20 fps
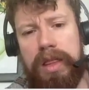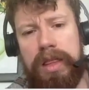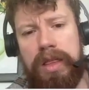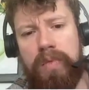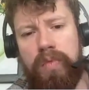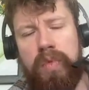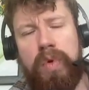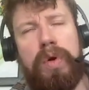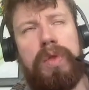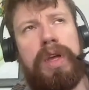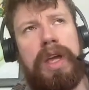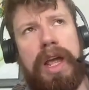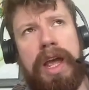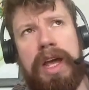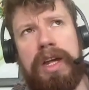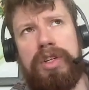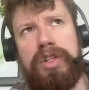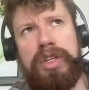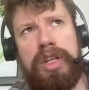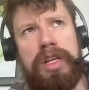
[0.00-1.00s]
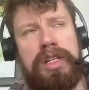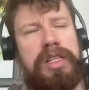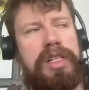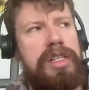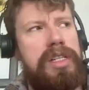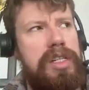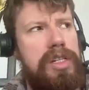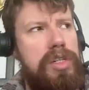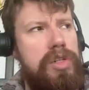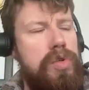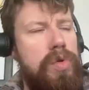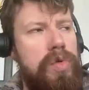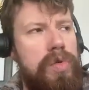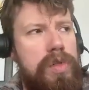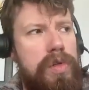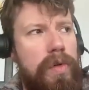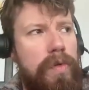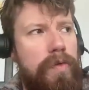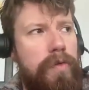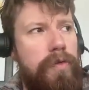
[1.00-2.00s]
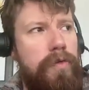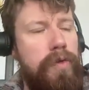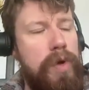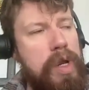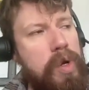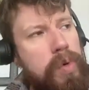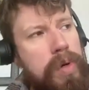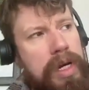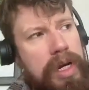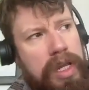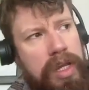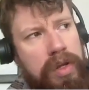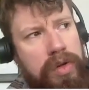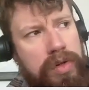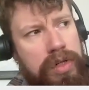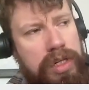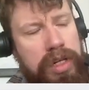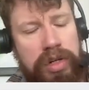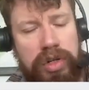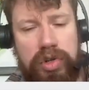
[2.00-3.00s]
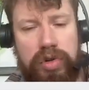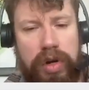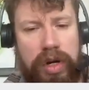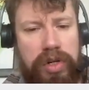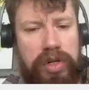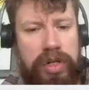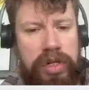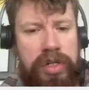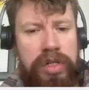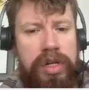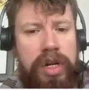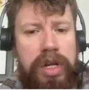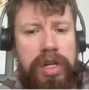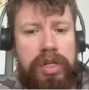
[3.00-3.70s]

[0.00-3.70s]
What the cache does is it stores frequently used instructions,